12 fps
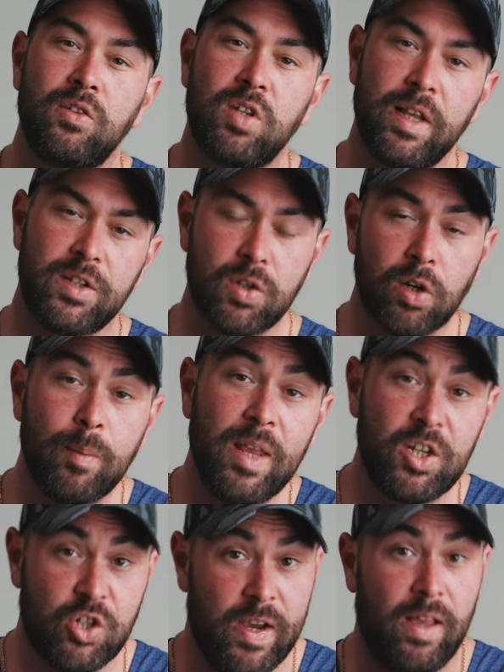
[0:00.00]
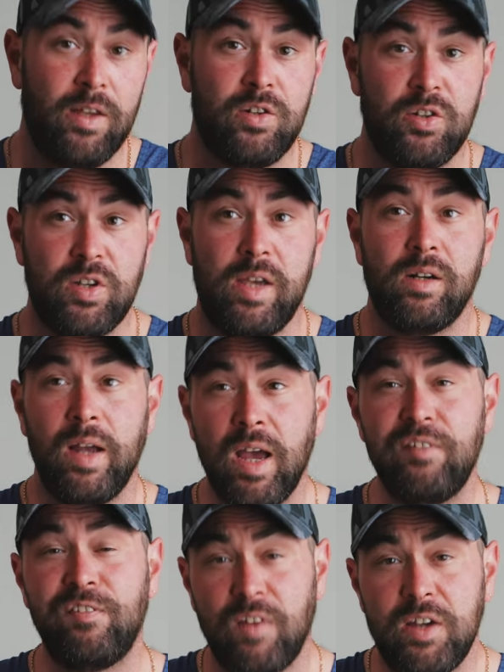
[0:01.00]
So let's talk about the challenges, and I
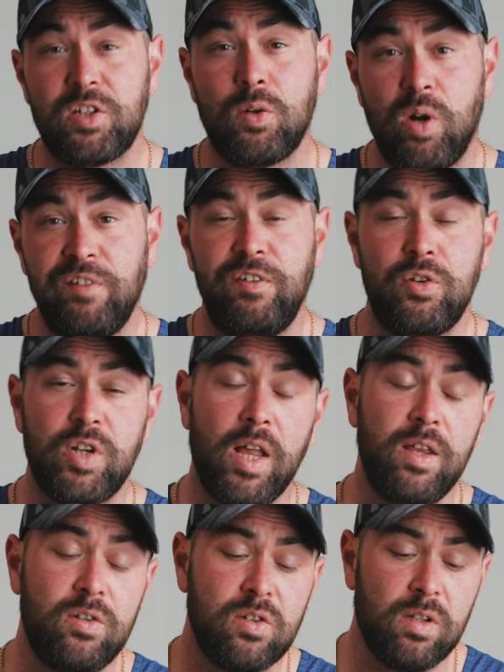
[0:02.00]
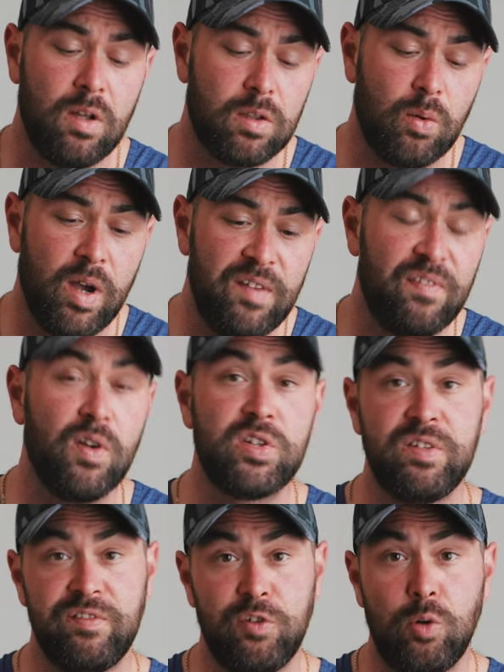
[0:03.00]
have faced quite a few challenges along the way.
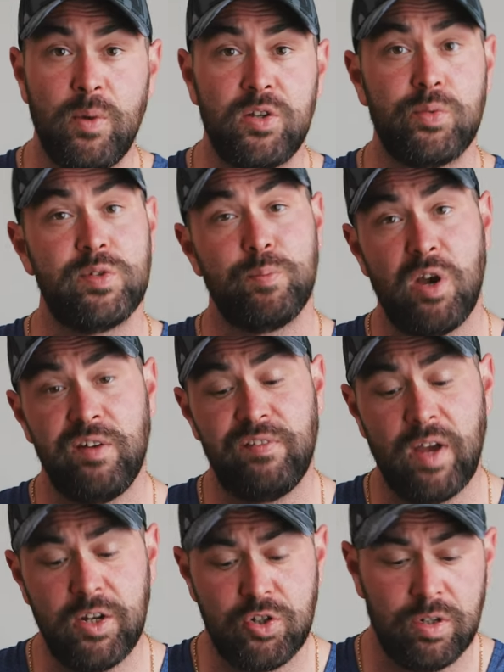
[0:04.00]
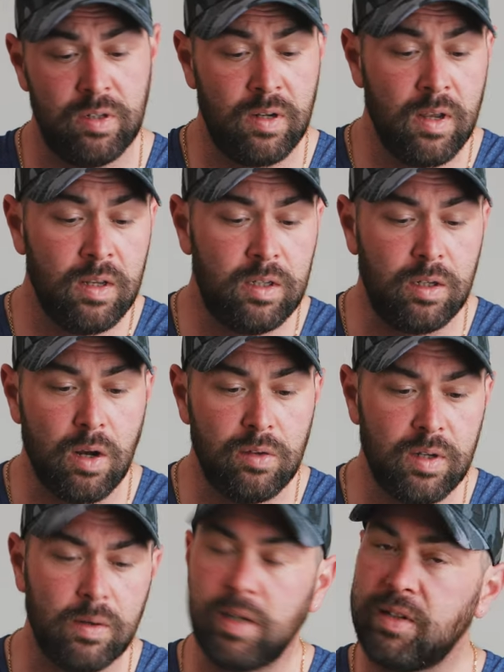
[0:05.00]
First and foremost was motivation. You know,
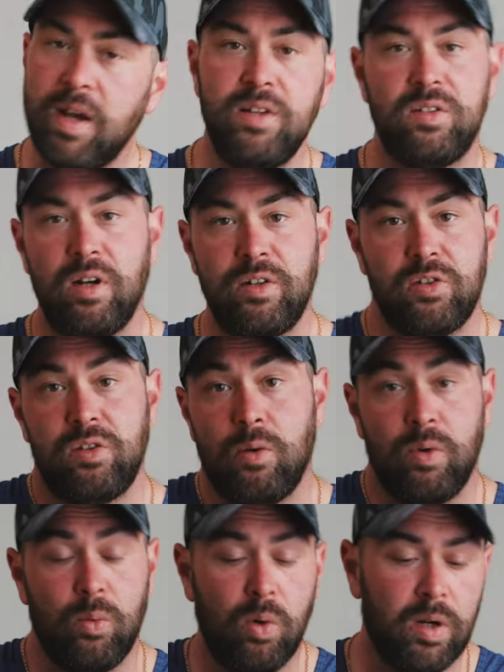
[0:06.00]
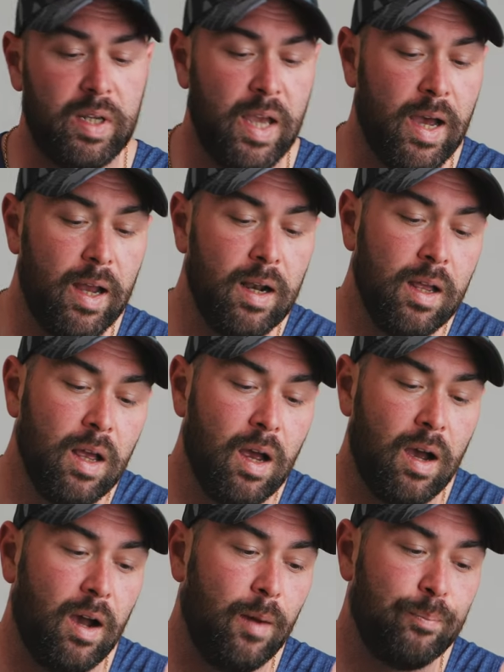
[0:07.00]
there are days that I just don't want to work out,
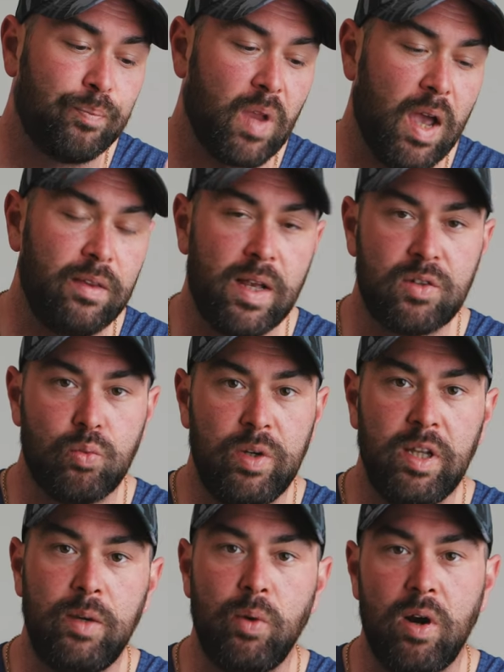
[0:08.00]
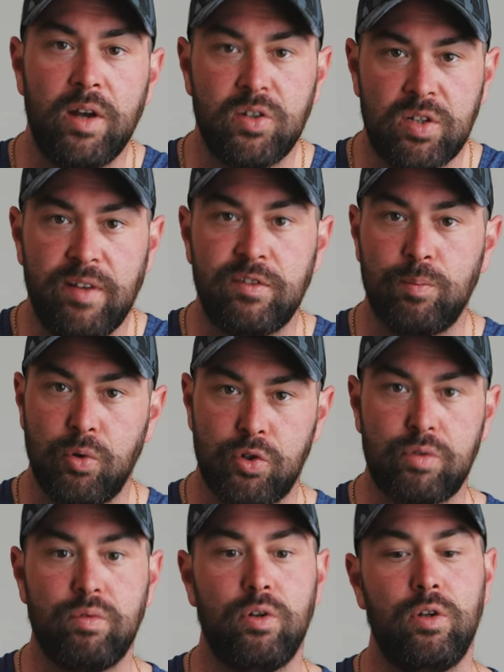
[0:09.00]
and that's really where I just have to
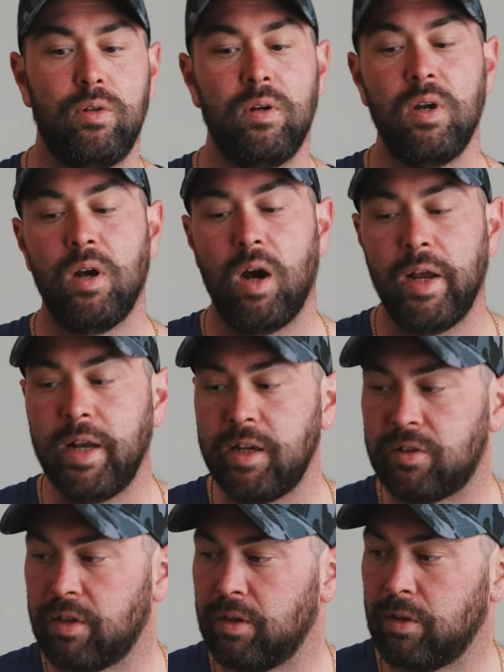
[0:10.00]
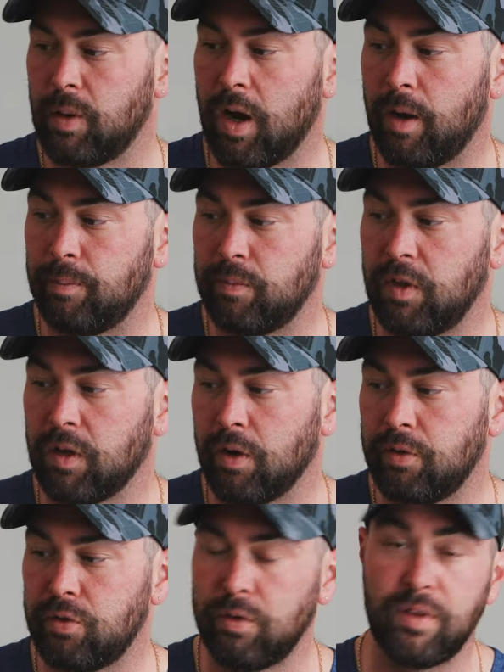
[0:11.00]
push through. I need to, you
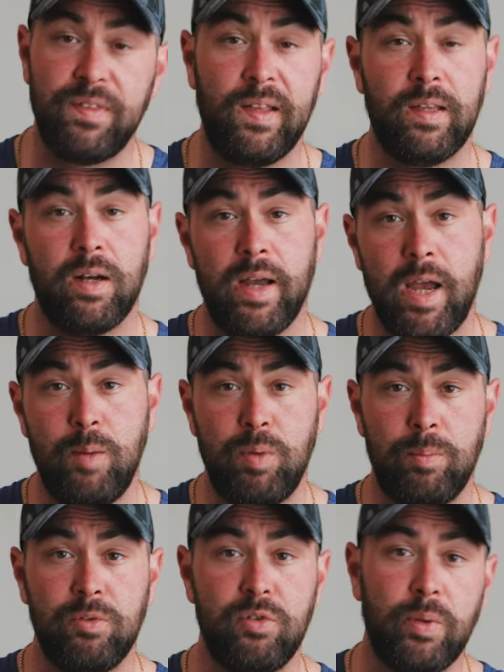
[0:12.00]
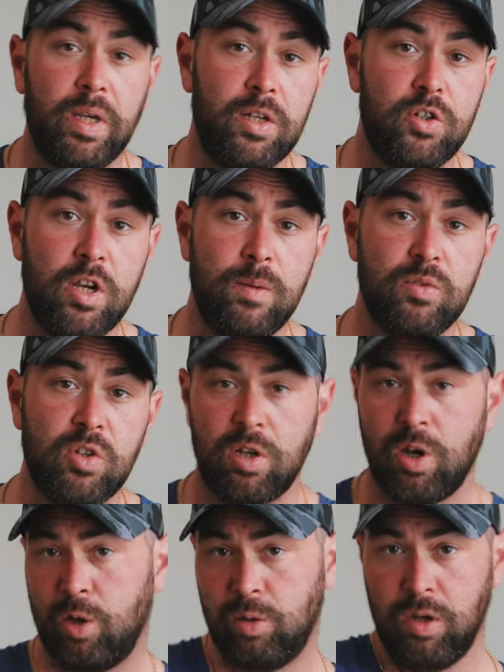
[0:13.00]
know, do the thing that I hate people doing in gyms and
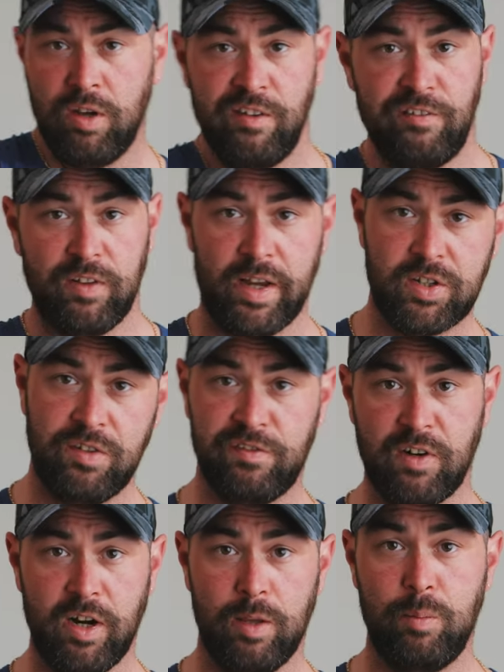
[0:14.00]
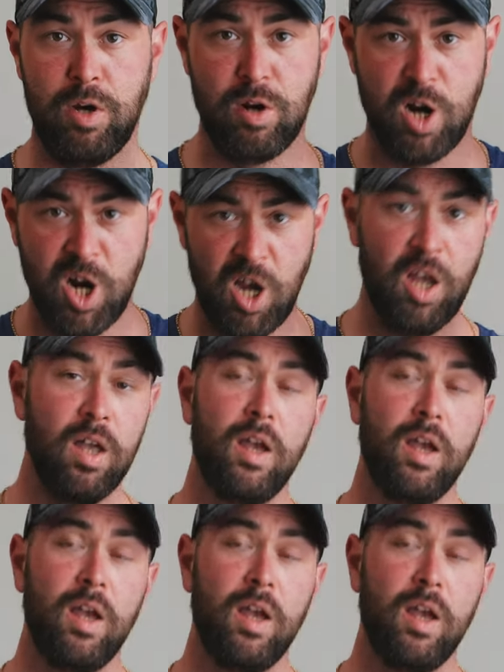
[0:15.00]
go flex in front of the mirror,